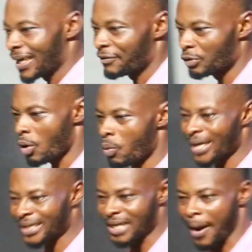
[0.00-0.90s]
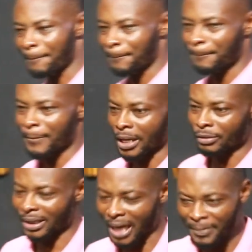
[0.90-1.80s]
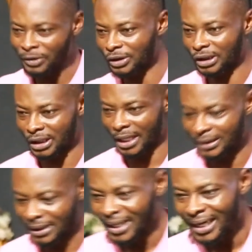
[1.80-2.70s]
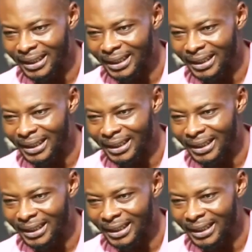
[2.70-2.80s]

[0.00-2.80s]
Like if you are waking up and you are coming to church